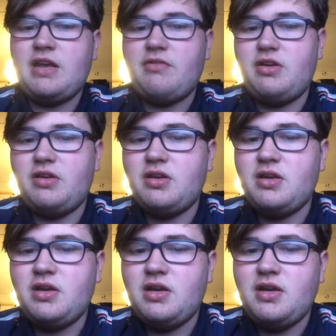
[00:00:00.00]
hearing
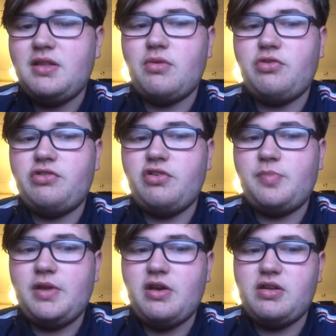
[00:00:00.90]
that was due
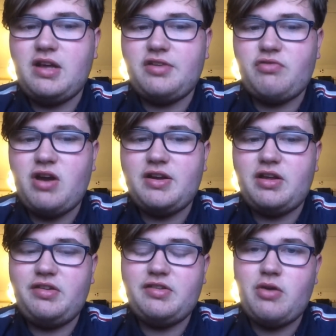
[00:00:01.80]
to be heard last
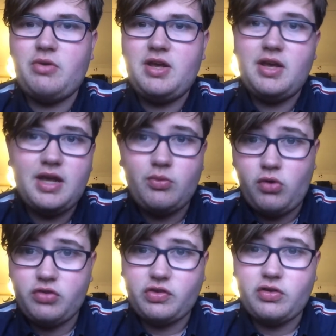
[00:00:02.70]
Friday. So it
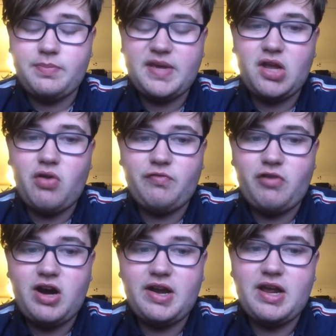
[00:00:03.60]
was going to be on
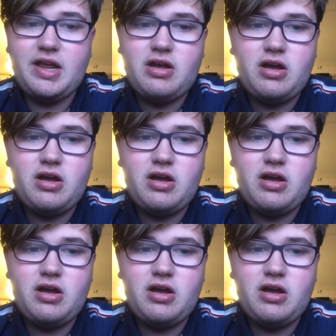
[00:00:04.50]
Friday.